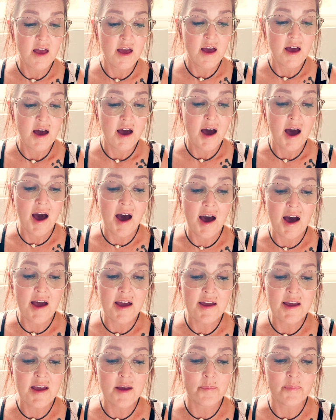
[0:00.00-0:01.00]
I
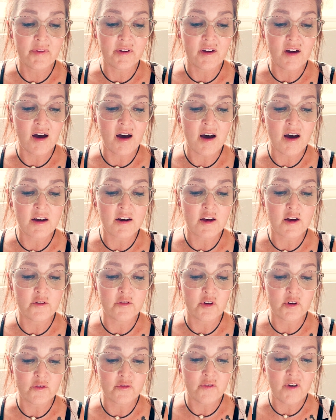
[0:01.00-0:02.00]
am the God of your
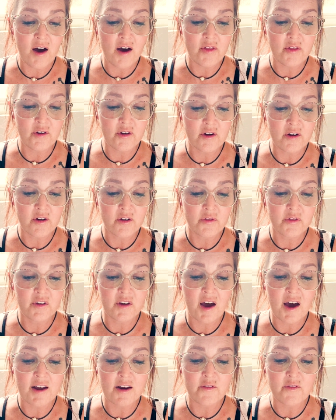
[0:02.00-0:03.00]
father, the
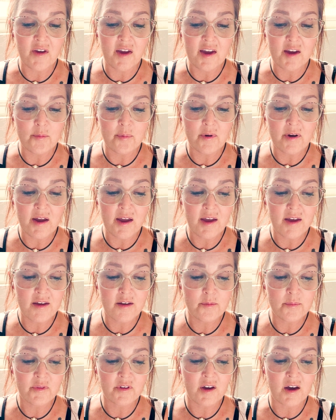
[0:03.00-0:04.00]
God of Abraham, the
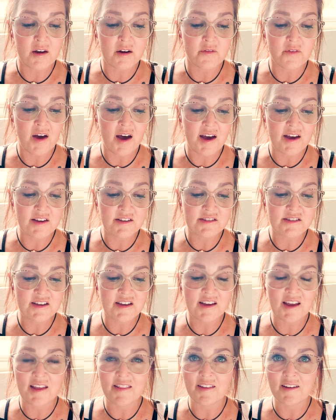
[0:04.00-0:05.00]
God of Isaac,
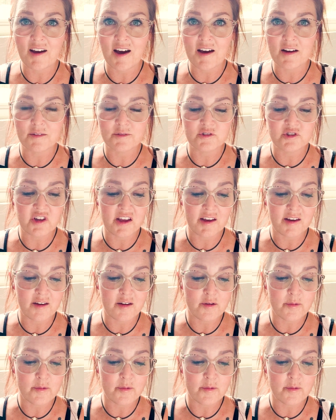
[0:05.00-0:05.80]
and the God of Jacob.